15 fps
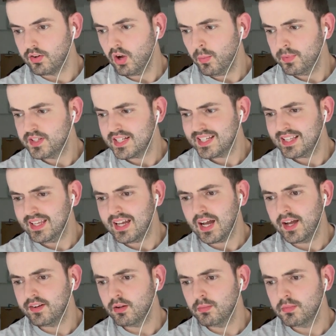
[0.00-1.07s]
Not particularly
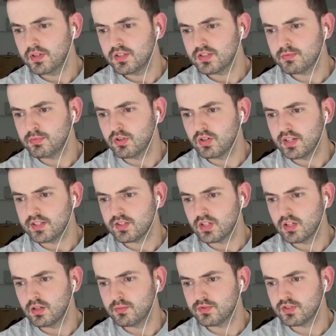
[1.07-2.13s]
high numbers, but in
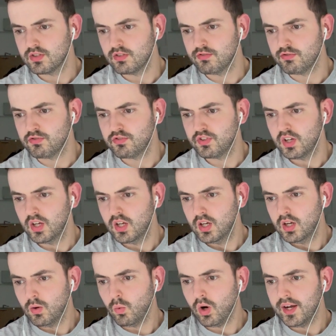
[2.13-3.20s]
terms of
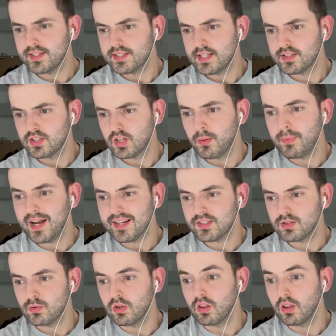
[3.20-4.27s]
what I tend to go back
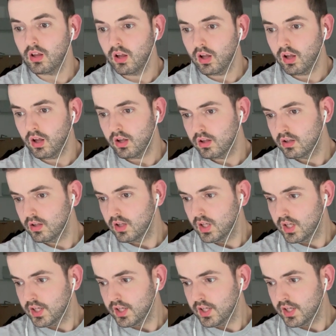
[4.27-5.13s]
to a lot,